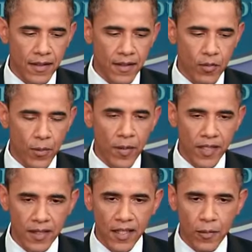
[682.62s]

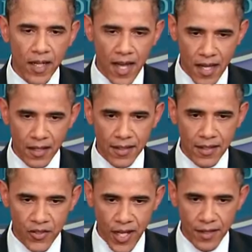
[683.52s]
Republican Leader McConnell in the
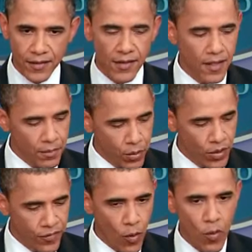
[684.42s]
Senate
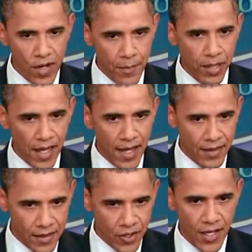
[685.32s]
put forward a plan
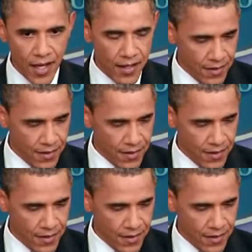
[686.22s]
that said